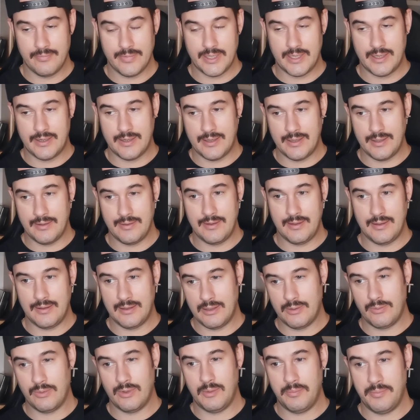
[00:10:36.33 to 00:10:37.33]
but I
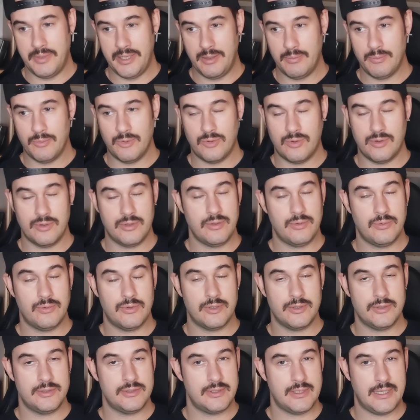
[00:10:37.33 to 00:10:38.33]
think it would be more
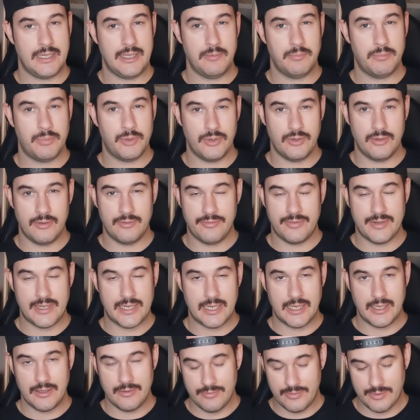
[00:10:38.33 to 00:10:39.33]
towards
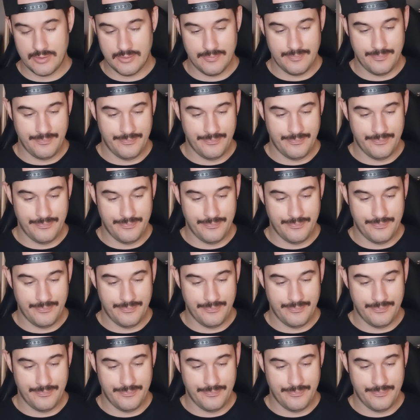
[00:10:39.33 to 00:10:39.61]
9.5.